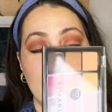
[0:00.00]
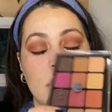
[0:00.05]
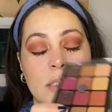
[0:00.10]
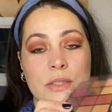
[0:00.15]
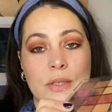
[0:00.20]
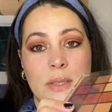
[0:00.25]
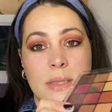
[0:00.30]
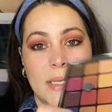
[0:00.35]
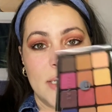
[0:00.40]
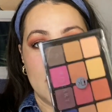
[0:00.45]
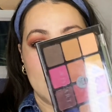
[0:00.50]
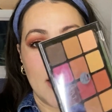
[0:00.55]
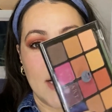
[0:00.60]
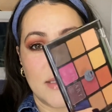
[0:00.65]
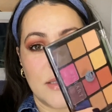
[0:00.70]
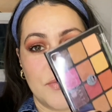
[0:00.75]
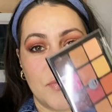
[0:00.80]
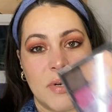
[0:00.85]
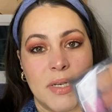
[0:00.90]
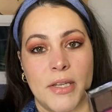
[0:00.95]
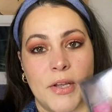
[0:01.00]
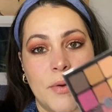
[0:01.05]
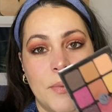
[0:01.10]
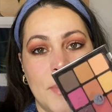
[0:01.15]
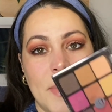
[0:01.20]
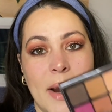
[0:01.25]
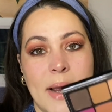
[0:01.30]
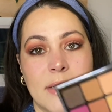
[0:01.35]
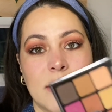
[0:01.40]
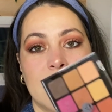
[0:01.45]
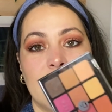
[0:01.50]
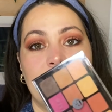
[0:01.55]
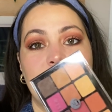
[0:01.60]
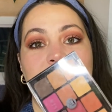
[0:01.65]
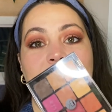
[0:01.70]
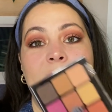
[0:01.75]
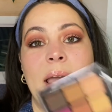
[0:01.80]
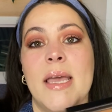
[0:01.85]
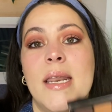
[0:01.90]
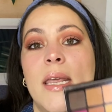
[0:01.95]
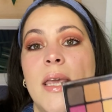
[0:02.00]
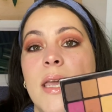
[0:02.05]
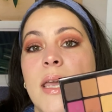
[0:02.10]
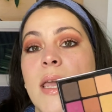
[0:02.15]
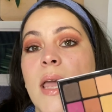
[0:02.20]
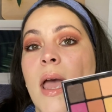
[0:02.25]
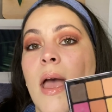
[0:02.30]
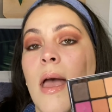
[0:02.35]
So this has a retail price of $80.